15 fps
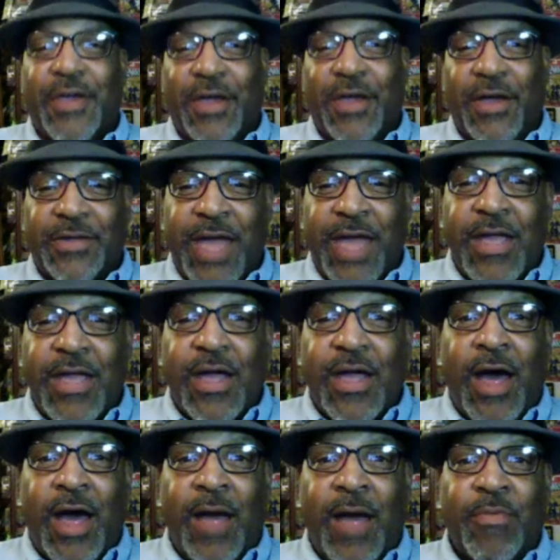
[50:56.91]
Okay,
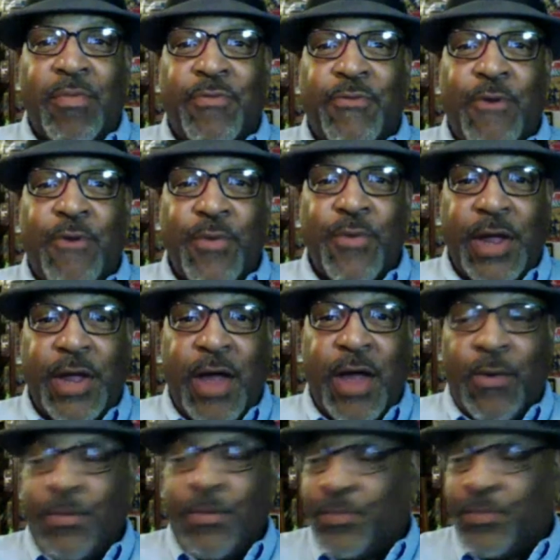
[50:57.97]
before we
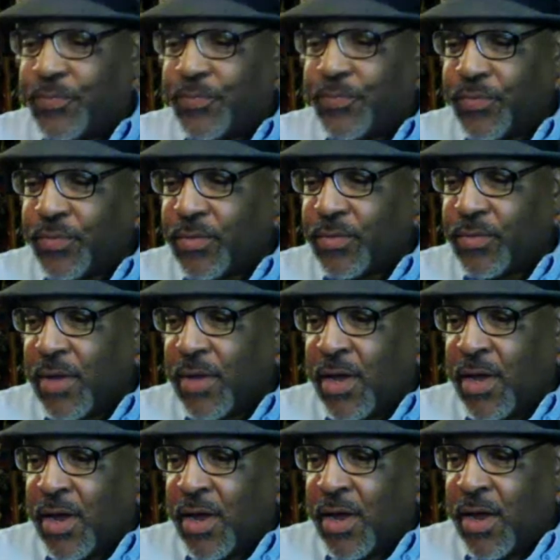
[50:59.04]
go,
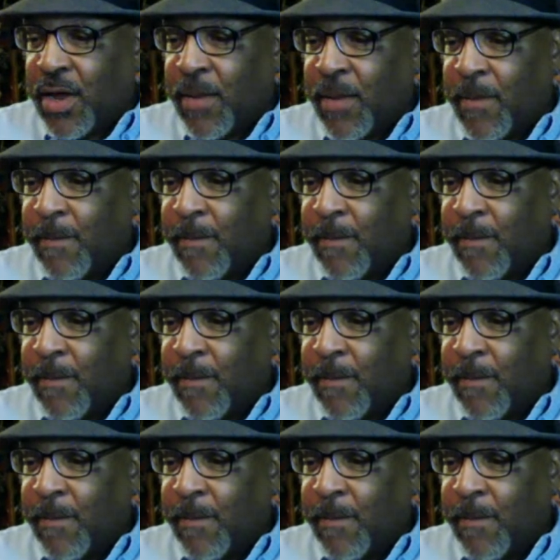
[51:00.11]
I